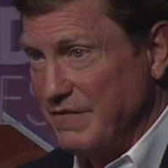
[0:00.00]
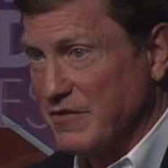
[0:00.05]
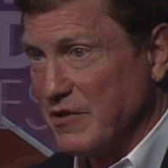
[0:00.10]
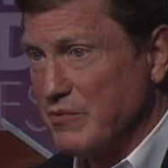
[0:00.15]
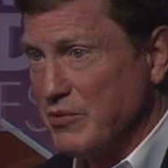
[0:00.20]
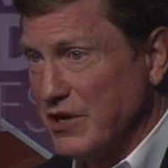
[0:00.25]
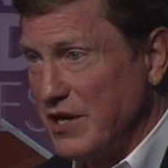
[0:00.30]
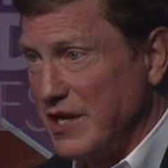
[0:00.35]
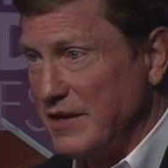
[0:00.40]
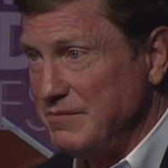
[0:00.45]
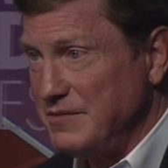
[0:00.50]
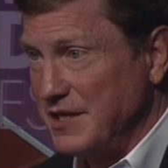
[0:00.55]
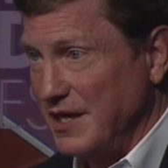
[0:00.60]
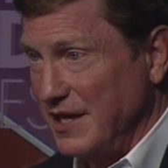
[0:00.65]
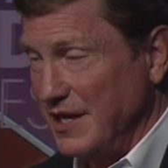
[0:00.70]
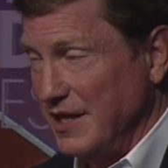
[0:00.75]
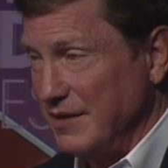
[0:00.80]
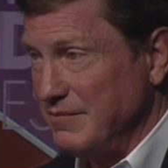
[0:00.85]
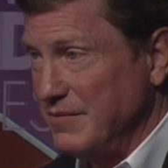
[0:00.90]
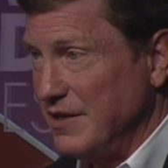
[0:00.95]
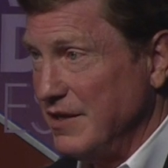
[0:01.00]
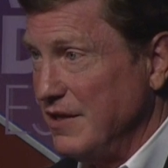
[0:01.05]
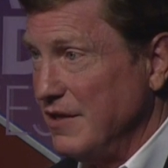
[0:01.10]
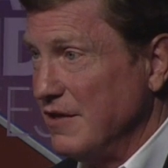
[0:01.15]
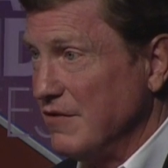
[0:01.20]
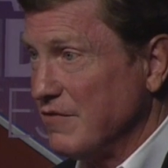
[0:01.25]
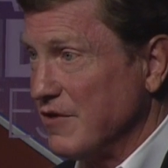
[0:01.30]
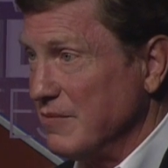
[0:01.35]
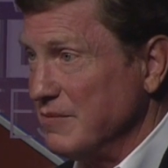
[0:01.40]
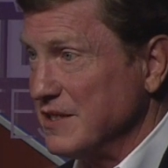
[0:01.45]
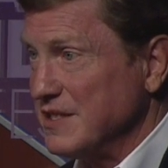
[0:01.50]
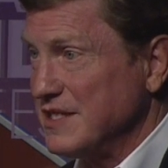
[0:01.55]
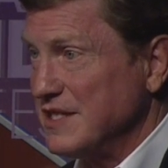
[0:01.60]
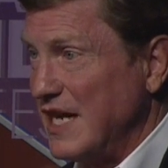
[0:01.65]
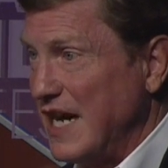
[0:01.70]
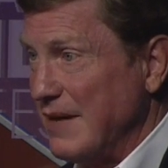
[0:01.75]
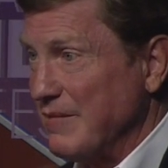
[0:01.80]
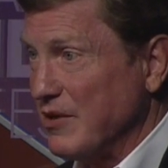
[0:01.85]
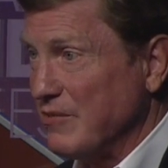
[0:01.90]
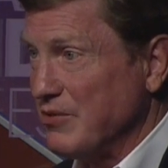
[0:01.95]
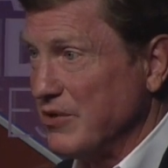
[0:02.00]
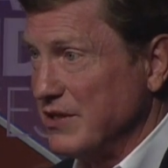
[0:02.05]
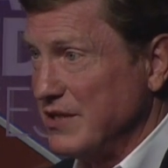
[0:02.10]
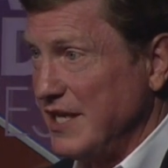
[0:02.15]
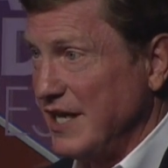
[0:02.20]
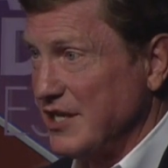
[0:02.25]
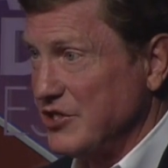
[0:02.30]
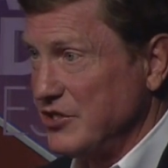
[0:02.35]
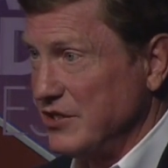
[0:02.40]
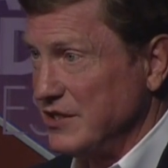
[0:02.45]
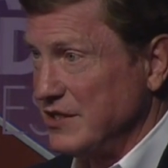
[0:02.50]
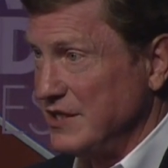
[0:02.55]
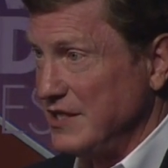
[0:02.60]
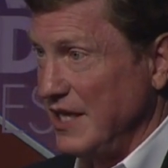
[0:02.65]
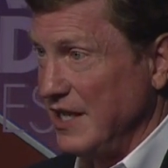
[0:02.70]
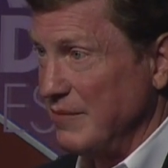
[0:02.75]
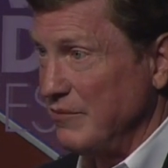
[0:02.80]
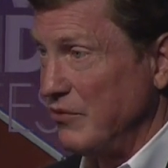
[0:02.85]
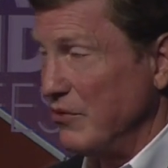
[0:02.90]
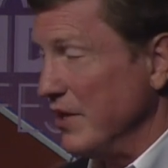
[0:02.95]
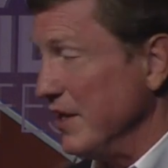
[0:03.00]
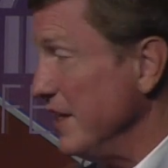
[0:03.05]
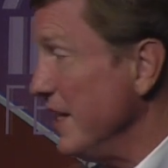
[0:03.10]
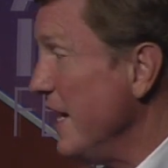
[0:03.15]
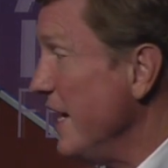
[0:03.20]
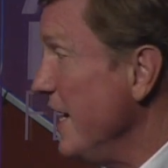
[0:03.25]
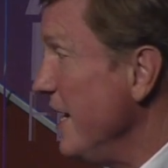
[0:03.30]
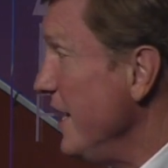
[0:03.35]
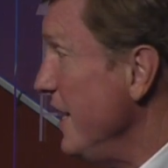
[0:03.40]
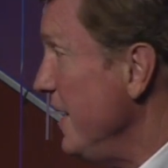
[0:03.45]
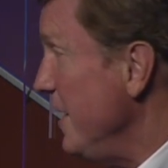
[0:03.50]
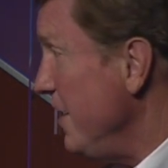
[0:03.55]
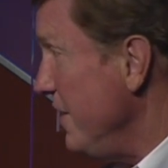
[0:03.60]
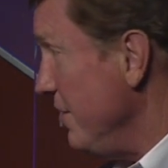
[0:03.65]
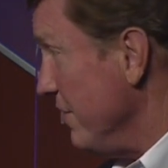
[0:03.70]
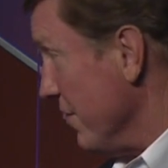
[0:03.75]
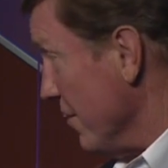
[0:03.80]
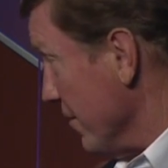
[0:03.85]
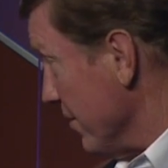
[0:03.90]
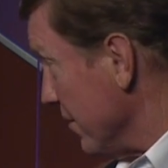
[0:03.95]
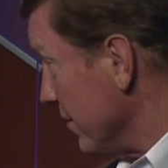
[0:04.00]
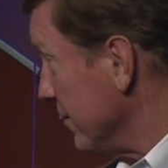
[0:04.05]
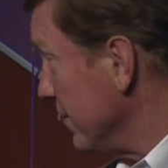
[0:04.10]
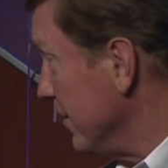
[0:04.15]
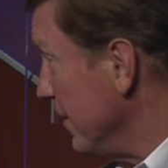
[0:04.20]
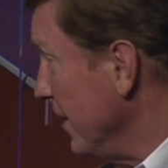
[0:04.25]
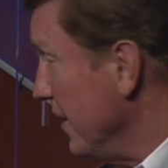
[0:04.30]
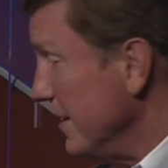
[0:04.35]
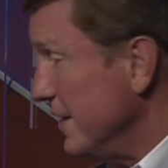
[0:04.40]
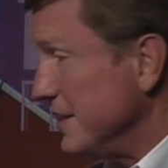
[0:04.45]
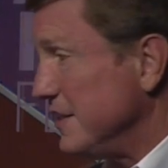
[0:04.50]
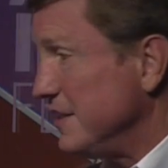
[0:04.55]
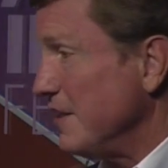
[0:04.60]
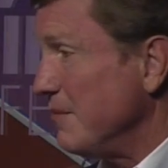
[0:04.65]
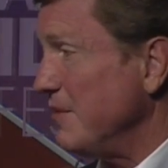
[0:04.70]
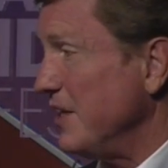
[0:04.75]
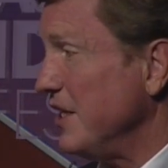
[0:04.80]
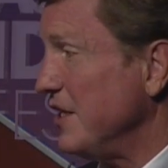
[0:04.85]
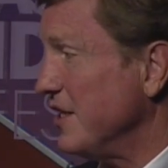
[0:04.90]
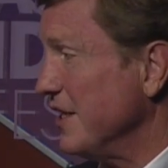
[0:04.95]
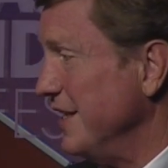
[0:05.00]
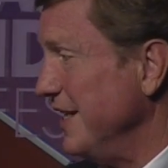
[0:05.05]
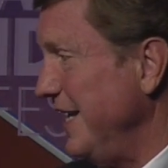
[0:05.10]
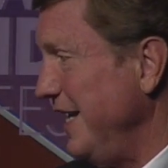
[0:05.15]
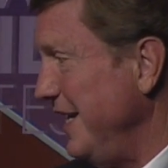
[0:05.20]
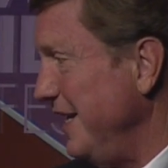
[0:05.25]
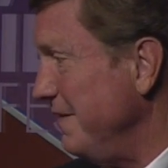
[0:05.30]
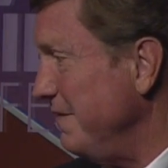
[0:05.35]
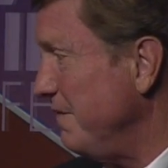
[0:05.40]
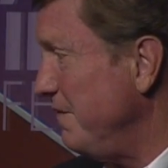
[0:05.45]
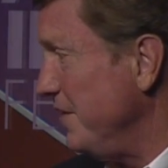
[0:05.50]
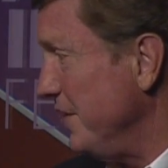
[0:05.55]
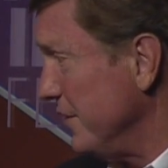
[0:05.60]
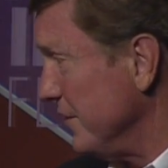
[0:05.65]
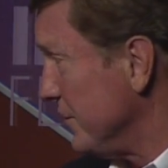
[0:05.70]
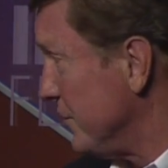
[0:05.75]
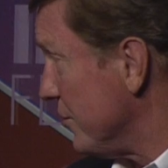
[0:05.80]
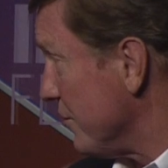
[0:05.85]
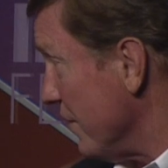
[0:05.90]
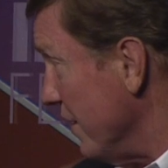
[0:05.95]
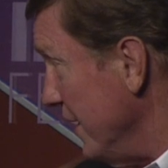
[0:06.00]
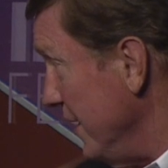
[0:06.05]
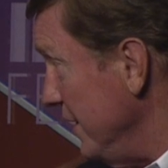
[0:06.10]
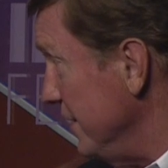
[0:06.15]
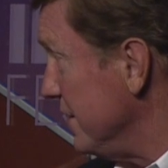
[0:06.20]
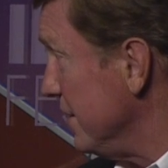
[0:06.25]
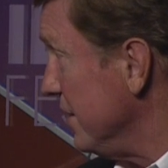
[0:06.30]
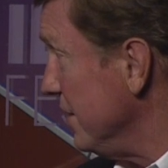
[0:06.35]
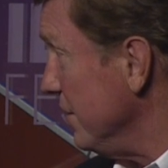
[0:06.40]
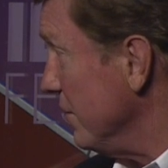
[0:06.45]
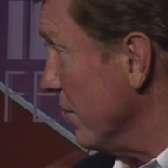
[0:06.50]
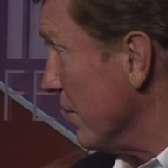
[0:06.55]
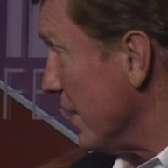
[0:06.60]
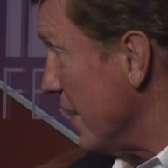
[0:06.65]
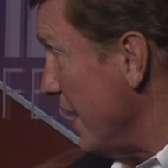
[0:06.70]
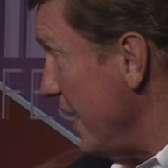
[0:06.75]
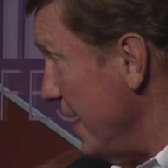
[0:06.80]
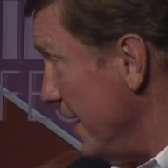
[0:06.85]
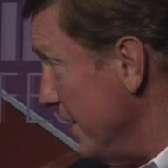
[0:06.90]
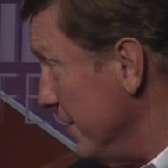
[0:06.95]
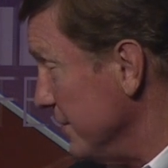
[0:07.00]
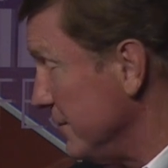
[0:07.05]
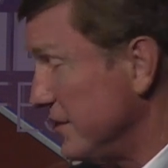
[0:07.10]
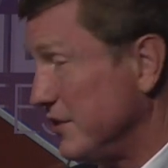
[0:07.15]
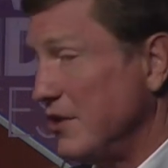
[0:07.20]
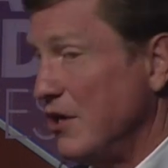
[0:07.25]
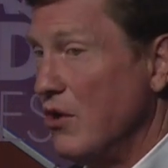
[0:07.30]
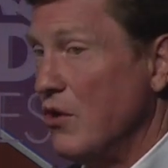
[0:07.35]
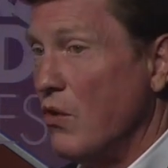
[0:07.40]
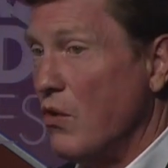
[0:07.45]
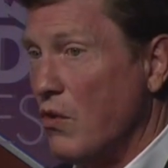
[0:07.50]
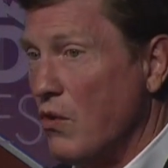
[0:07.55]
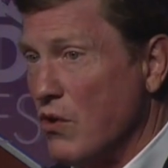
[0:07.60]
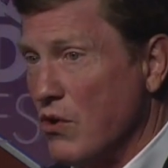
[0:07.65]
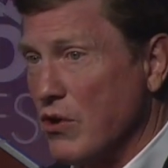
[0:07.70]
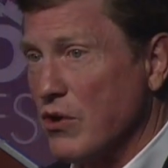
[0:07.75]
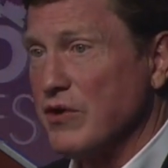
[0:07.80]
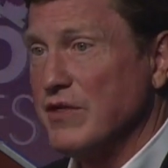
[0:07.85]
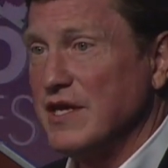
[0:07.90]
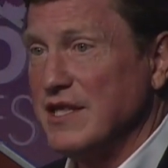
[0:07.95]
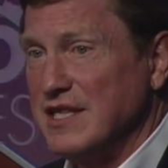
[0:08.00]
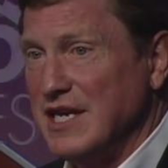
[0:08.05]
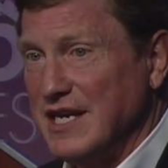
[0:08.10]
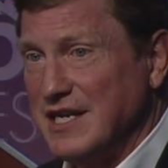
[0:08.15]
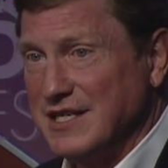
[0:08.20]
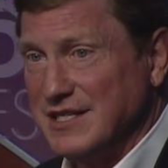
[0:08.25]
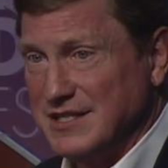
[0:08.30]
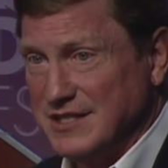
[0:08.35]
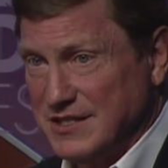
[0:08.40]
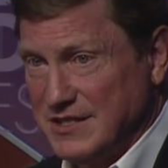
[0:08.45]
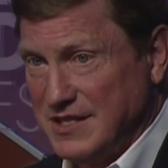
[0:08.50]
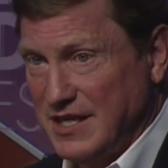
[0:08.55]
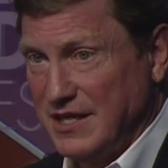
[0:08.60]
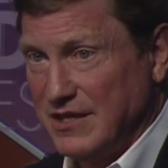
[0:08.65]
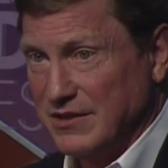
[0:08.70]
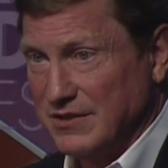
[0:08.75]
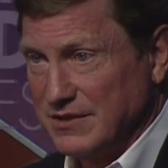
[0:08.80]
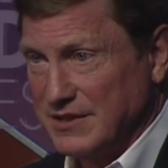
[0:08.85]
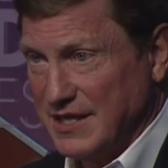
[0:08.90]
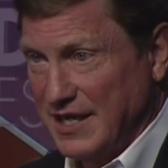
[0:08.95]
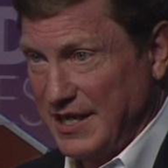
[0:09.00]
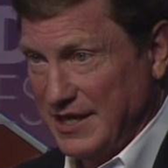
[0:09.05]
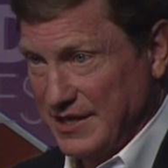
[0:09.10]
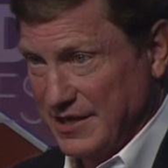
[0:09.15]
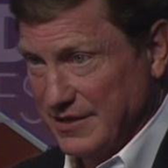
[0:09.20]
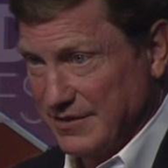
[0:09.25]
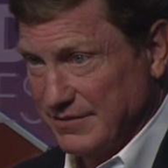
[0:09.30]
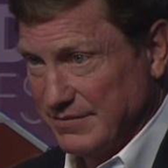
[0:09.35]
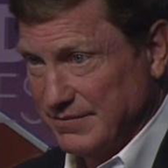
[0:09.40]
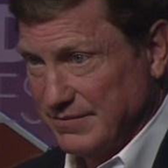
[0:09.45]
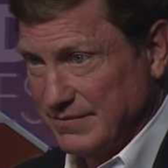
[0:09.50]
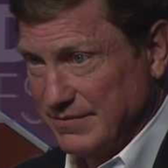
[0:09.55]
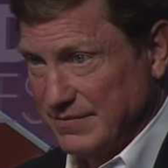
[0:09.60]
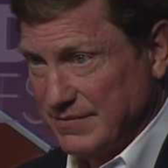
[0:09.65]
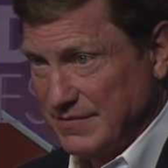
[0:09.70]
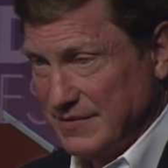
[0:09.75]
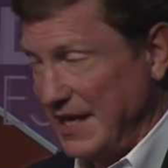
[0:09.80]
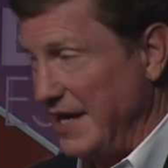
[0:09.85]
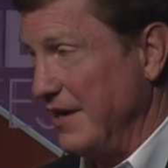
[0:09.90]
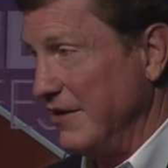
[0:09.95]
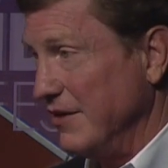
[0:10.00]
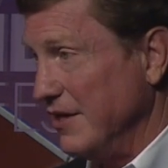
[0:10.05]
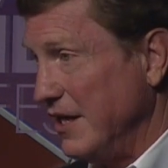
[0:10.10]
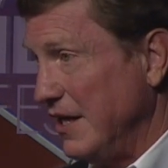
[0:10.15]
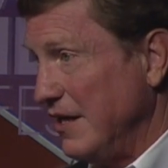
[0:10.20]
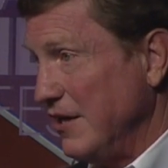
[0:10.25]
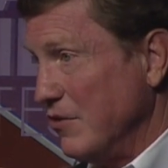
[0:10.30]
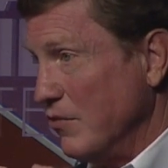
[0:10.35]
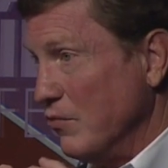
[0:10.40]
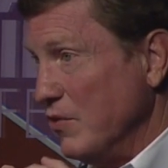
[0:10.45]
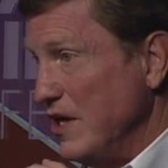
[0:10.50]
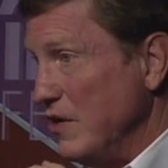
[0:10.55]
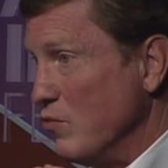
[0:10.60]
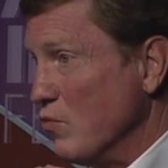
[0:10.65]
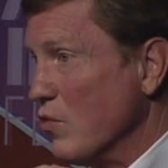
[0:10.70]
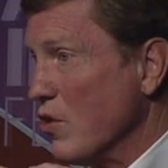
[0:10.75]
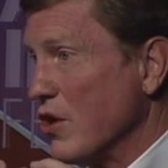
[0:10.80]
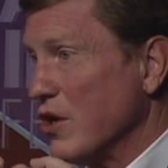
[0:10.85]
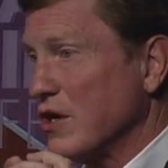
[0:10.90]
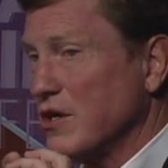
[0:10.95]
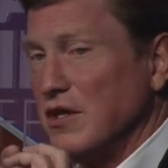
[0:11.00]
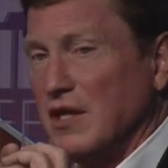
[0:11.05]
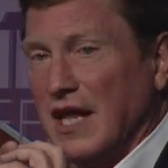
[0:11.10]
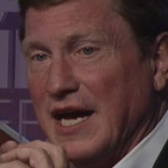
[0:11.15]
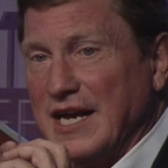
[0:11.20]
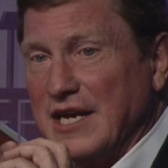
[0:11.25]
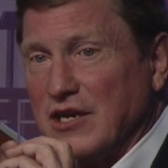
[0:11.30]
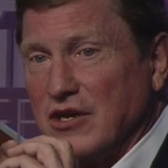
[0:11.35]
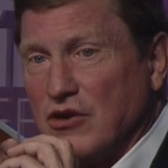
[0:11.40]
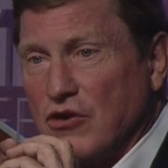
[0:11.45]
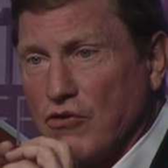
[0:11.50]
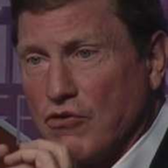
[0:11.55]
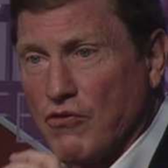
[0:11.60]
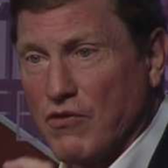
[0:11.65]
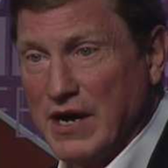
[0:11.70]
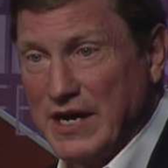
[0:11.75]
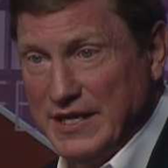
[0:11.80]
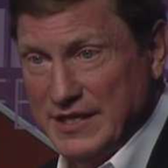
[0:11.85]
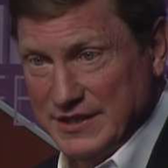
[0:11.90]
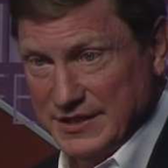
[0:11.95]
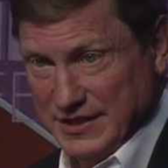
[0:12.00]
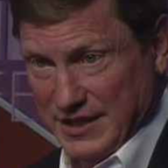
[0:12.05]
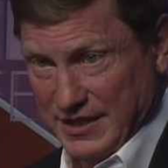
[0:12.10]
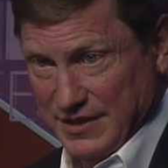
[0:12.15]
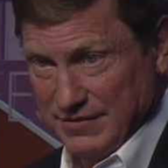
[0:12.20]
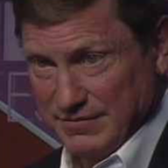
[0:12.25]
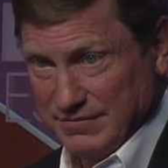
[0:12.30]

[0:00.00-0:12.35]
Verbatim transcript: for prime time from a cyber protection standpoint. Either that somebody could infiltrate your house or that they could steal data. Now, we work like crazy.